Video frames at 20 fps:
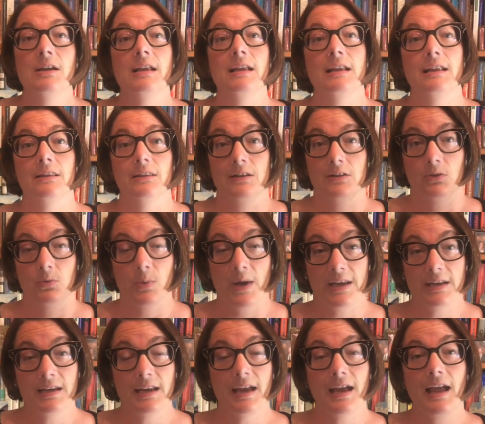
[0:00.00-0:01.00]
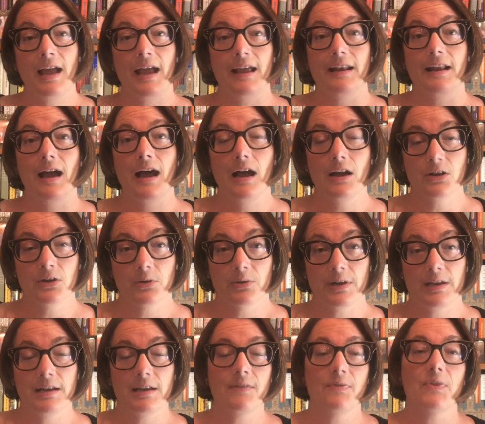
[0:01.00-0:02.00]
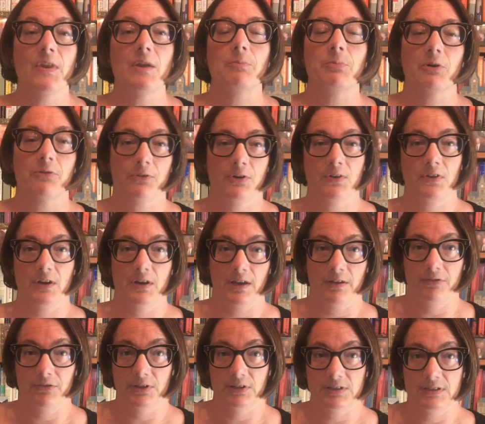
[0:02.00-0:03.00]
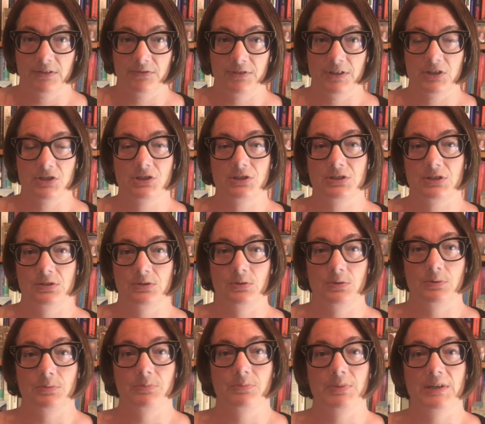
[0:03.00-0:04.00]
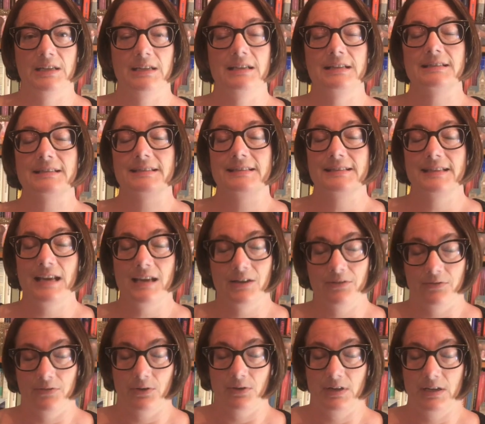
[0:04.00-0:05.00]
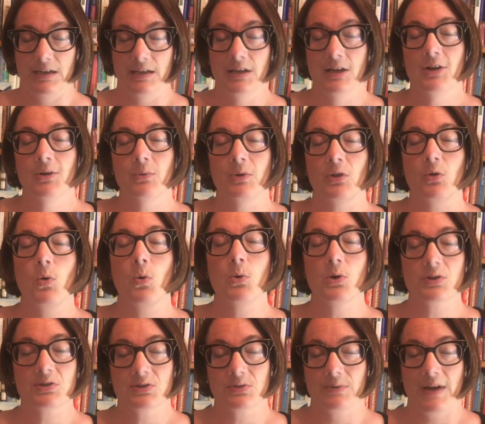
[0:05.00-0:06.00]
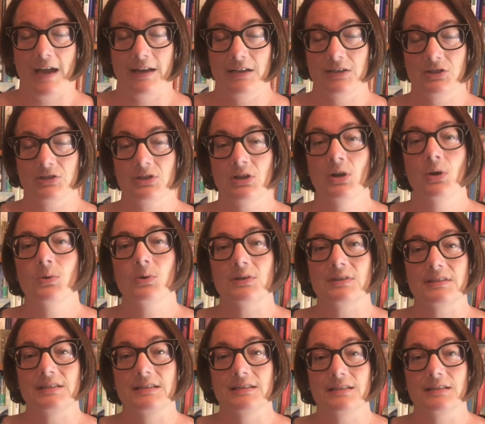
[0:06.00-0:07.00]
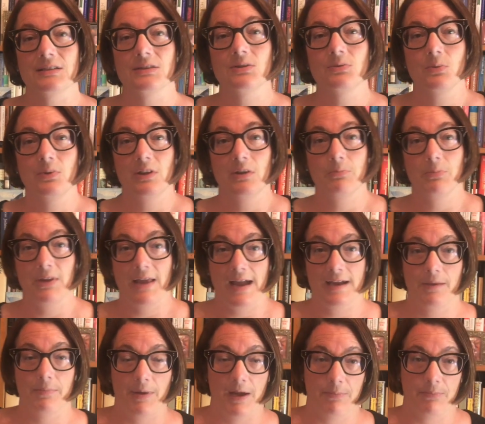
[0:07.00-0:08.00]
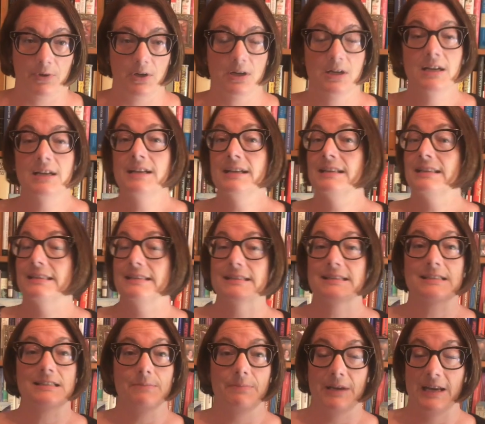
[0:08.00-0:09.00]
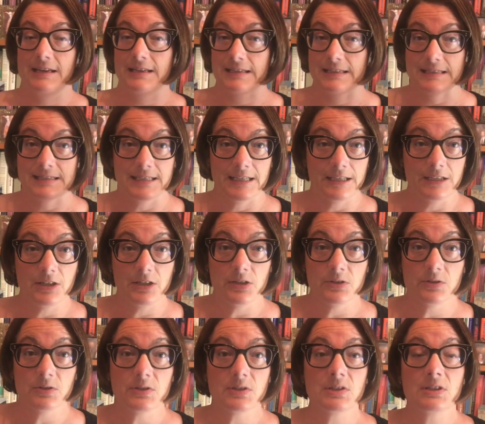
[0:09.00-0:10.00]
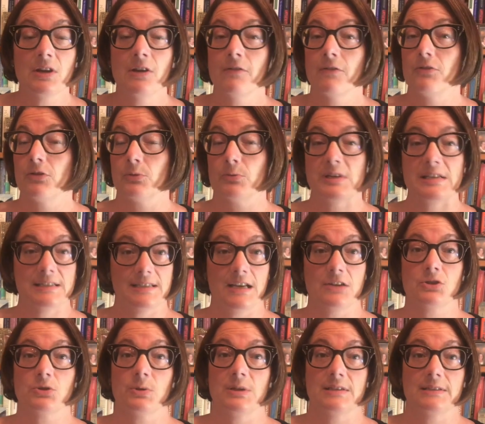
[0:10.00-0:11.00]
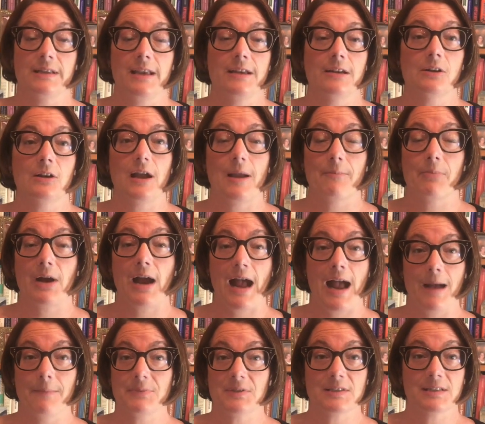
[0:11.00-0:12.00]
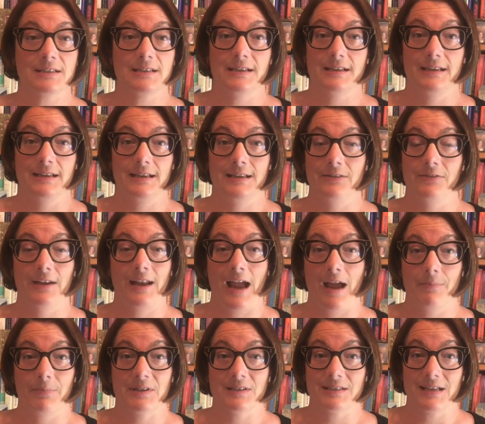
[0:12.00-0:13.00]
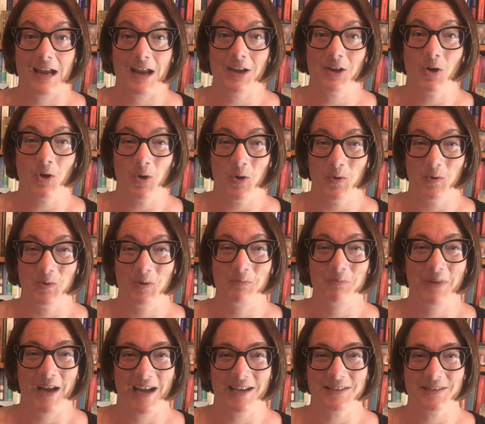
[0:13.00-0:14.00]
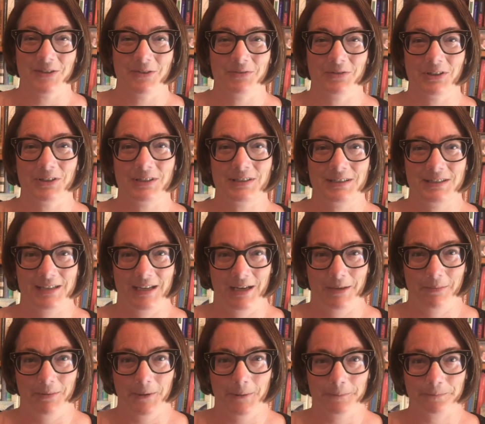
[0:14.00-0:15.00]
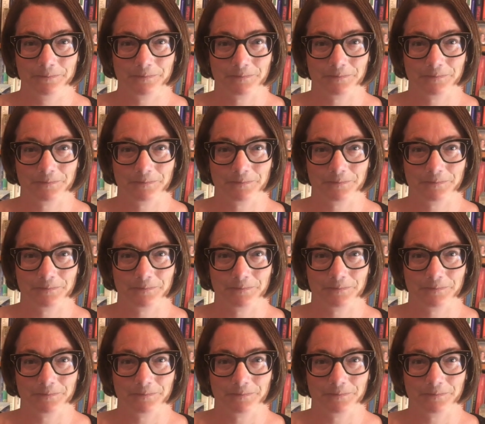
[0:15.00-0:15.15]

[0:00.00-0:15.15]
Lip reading: In Lithuania and Hungary, they preferred their gefilte fish to be savory with horseradish or seasoned with black pepper. This debate continues 3 centuries later, and perhaps it even happens at your own Passover table.